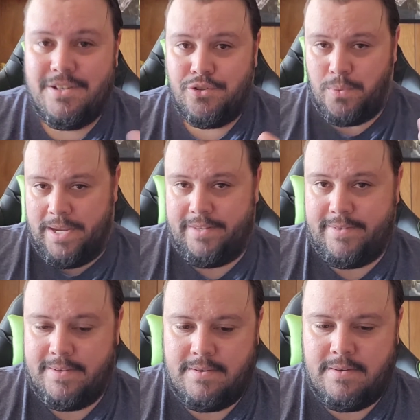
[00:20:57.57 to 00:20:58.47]

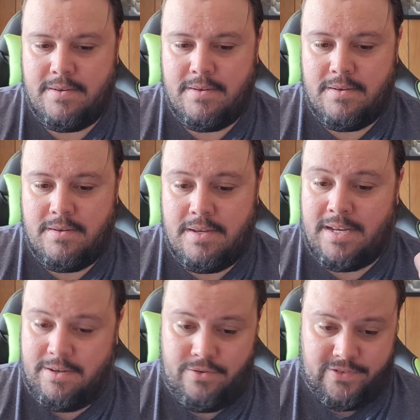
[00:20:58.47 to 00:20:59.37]
tweet.
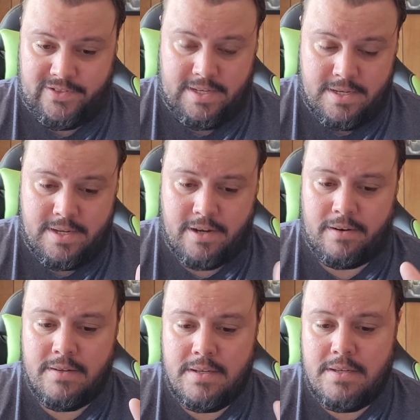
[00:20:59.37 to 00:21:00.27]
And you'll see it
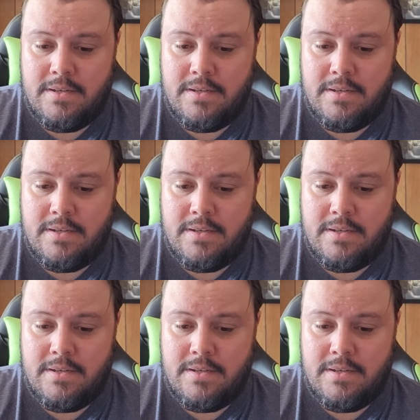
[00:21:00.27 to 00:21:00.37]
here.